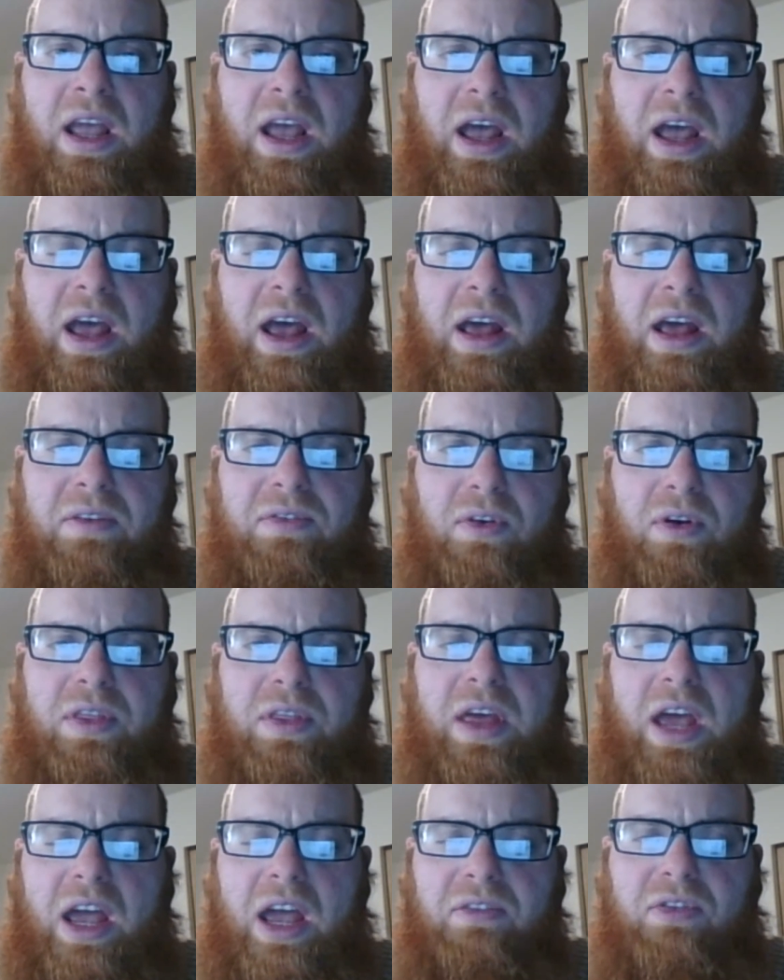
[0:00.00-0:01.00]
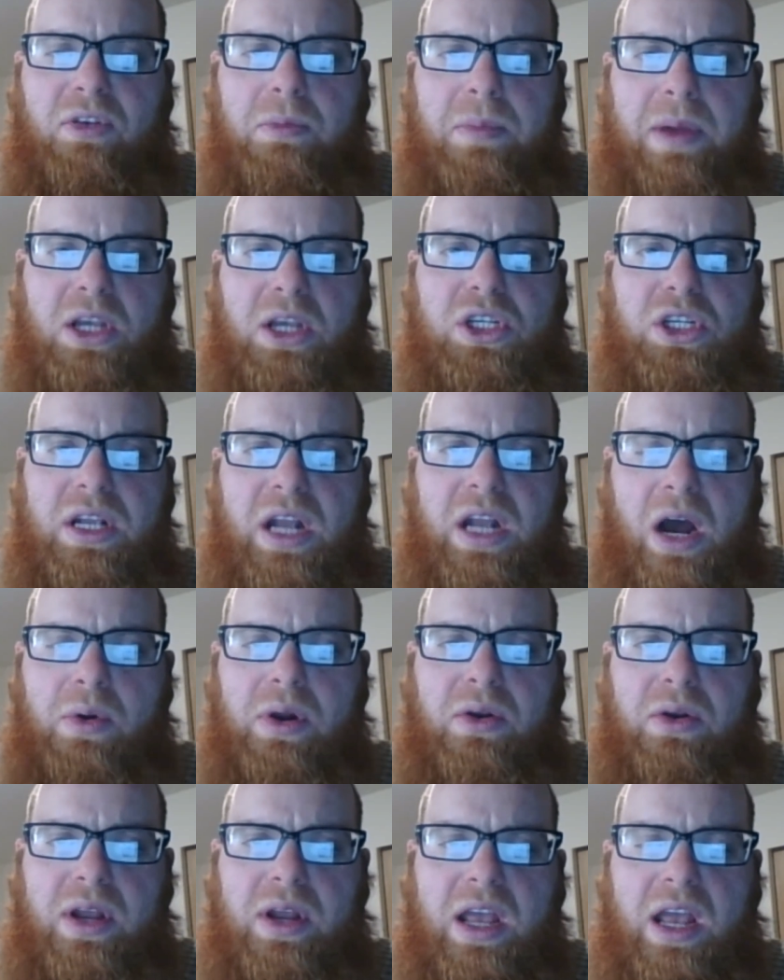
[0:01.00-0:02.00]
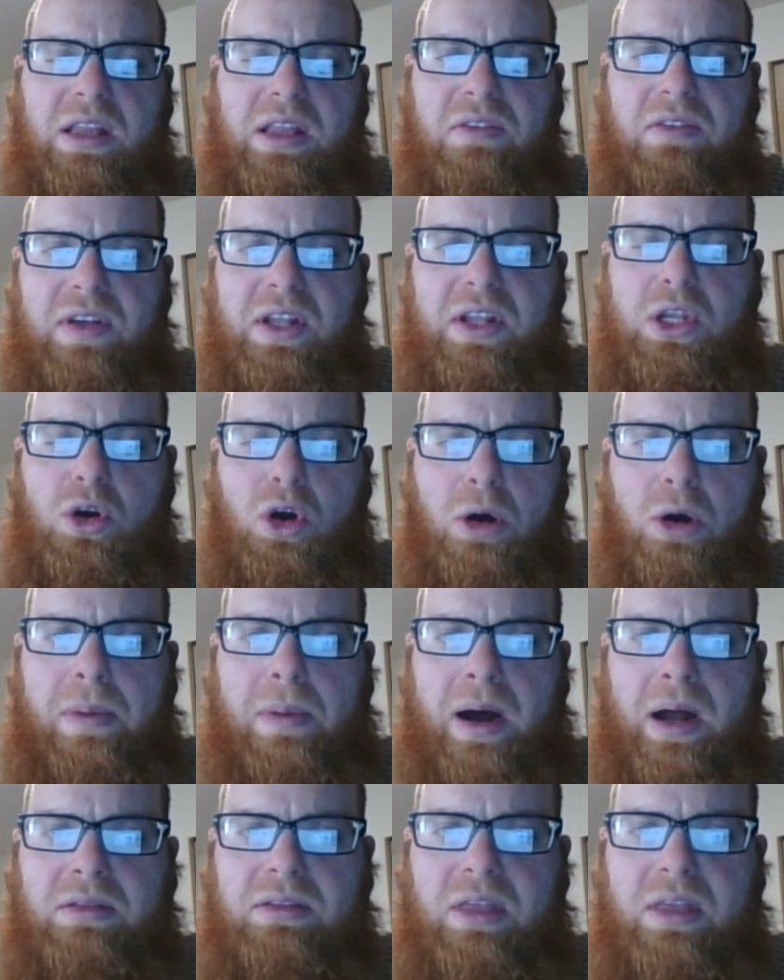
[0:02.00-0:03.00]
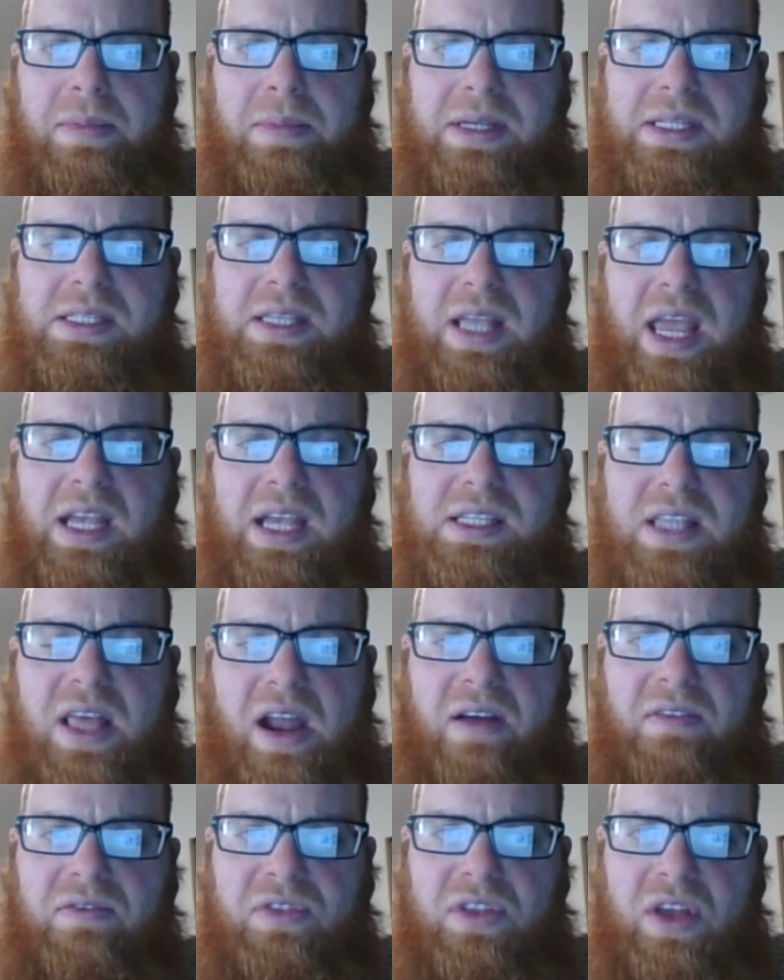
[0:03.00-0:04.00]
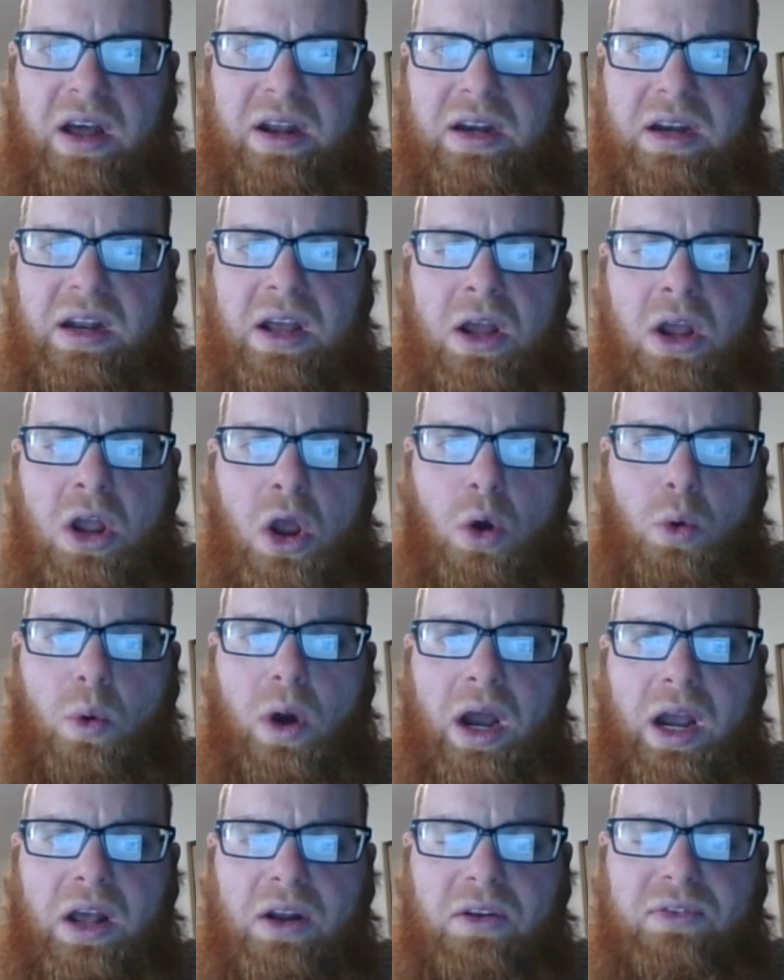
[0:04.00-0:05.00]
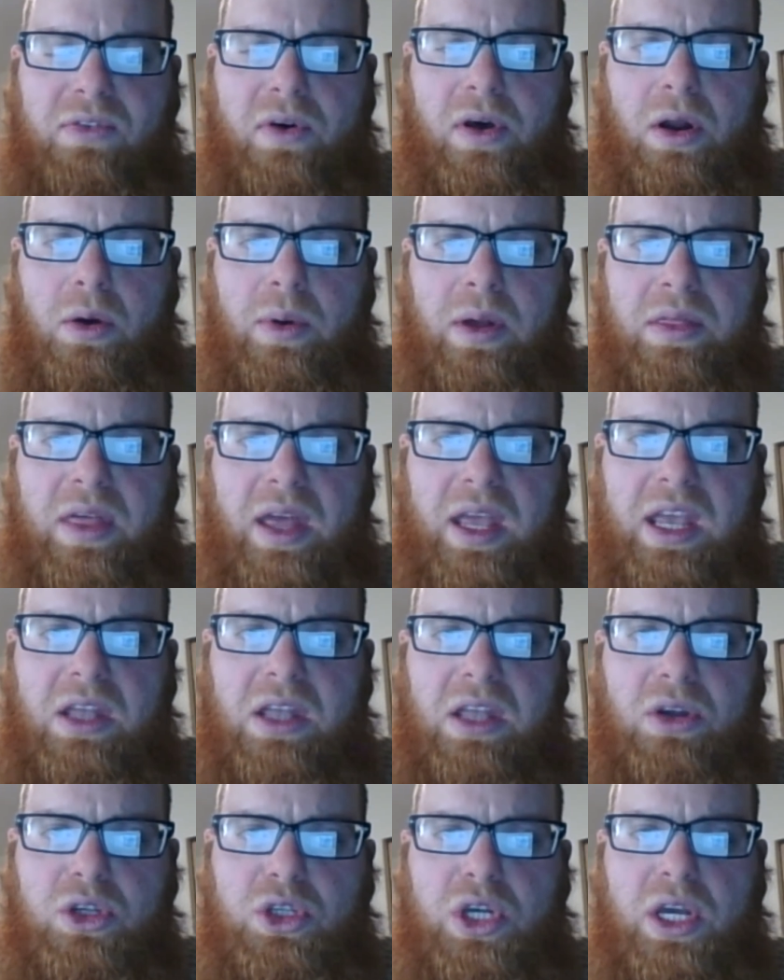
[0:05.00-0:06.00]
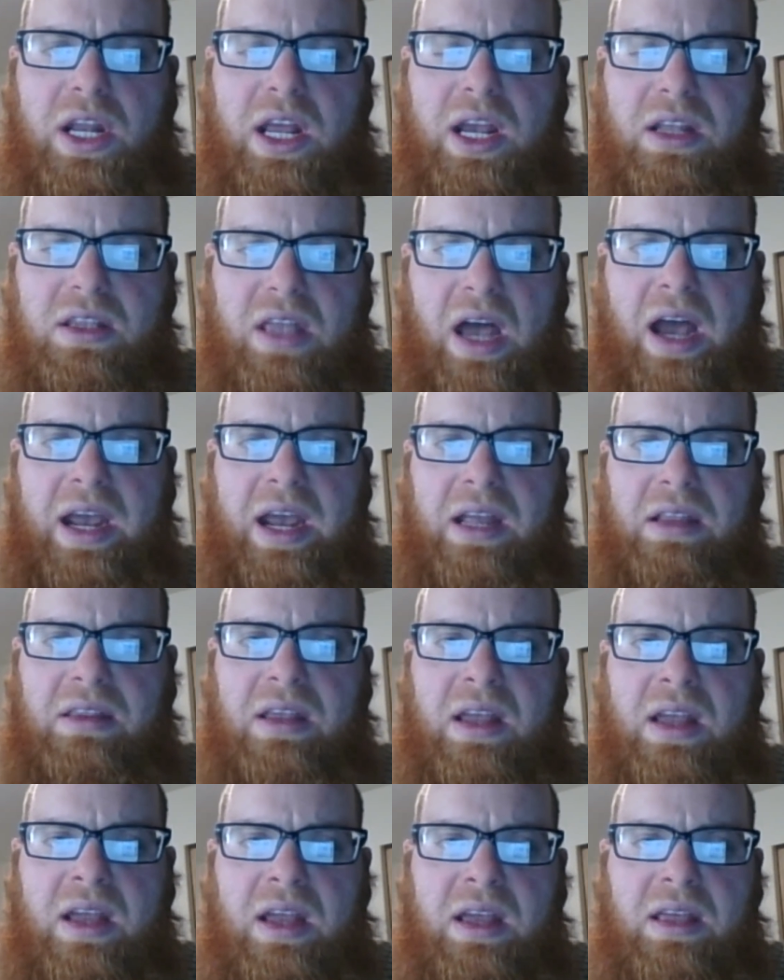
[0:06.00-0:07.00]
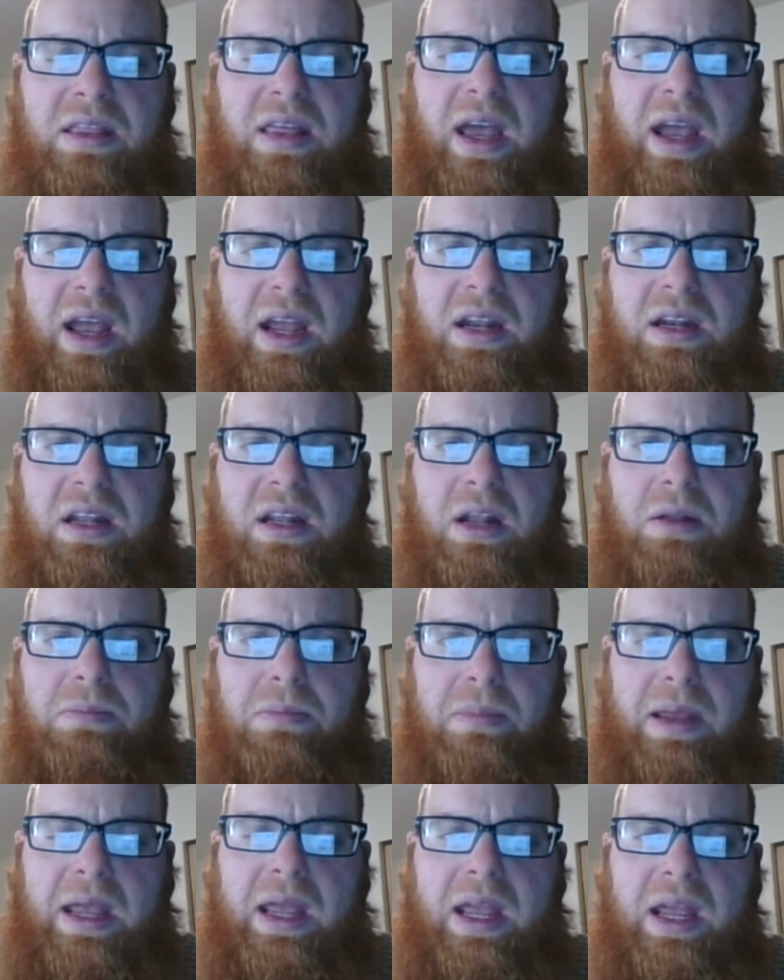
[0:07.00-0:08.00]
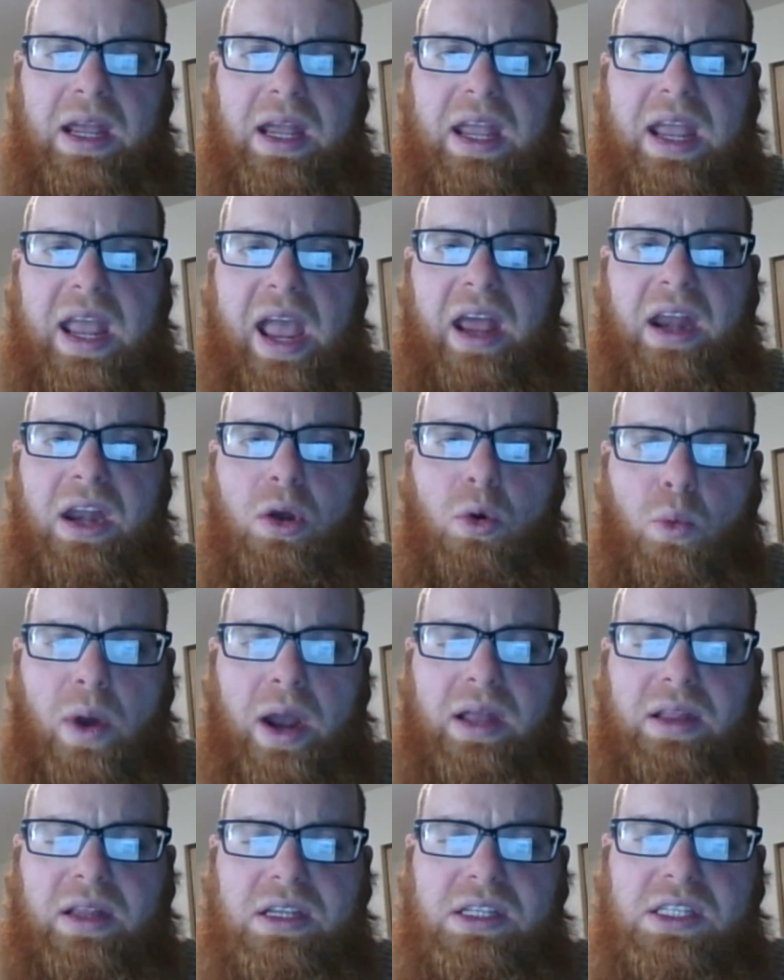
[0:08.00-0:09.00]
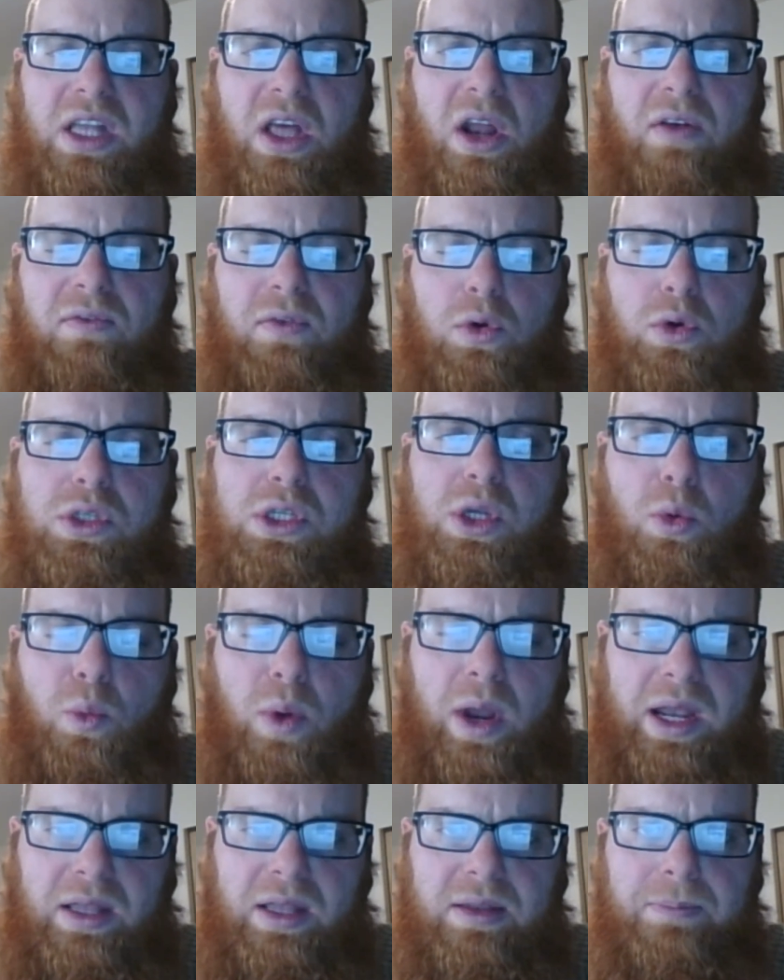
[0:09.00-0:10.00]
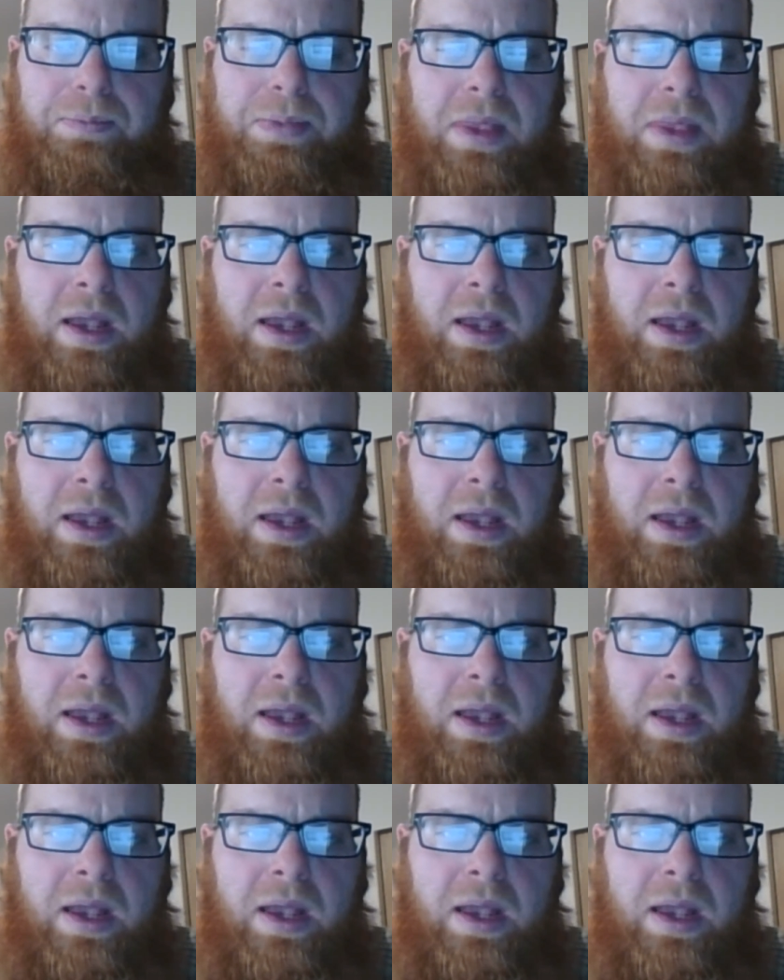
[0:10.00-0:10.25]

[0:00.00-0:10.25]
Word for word: And for that information, I will create a video about the mistakes that I've done while following the ketogenic diet that ended me gaining weight instead of losing weight.